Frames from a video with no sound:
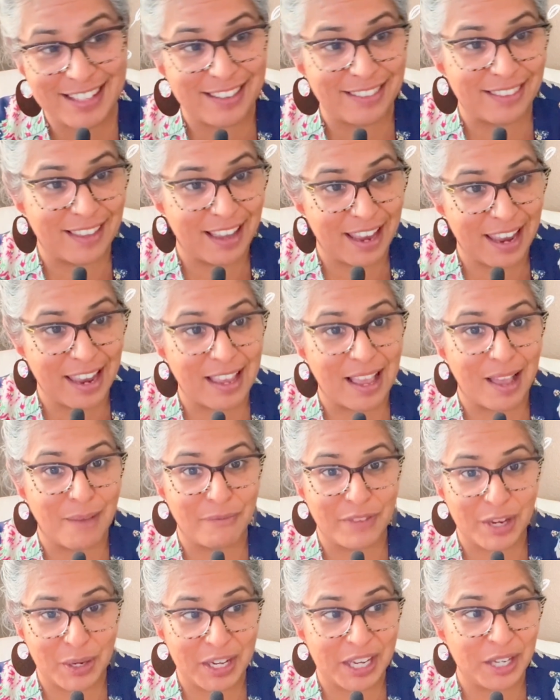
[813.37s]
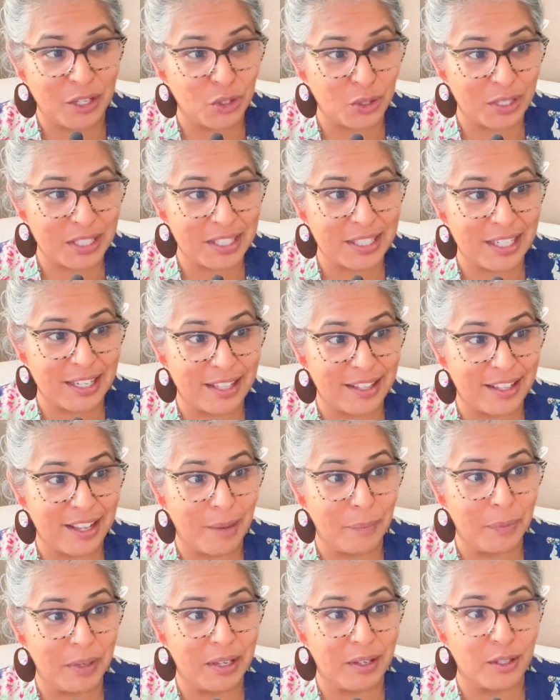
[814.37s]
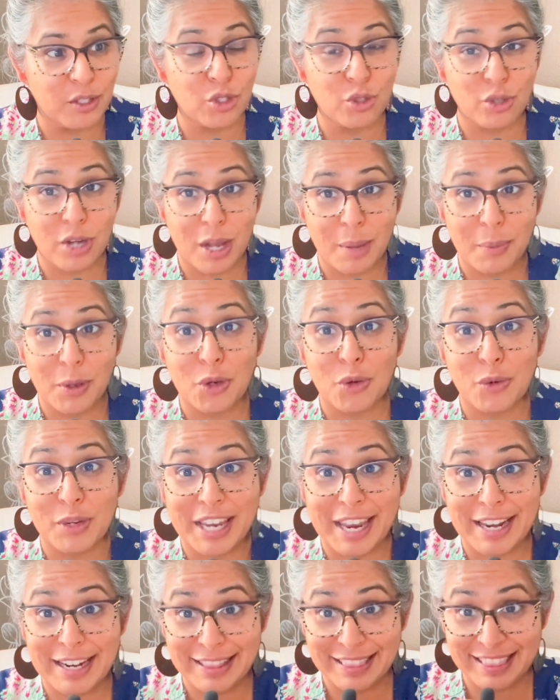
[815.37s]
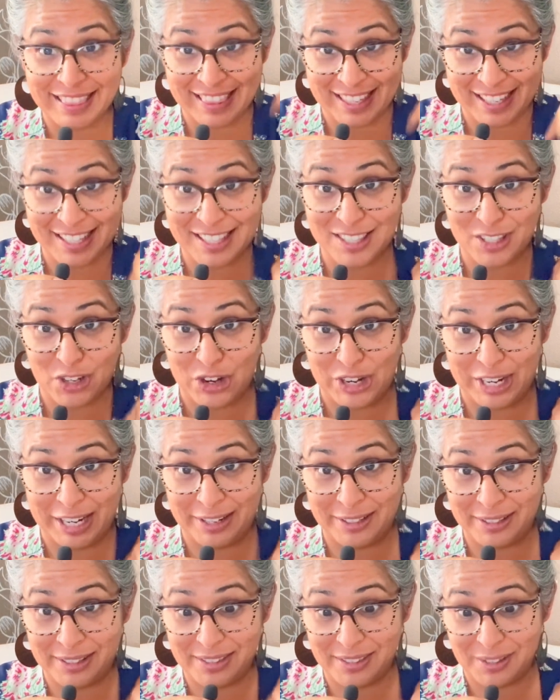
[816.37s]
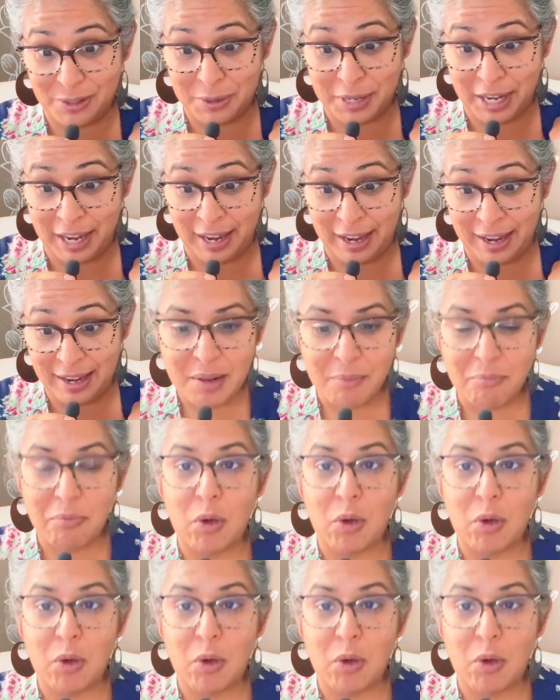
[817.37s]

and like I'm very interested in that because trauma created this artist, okay?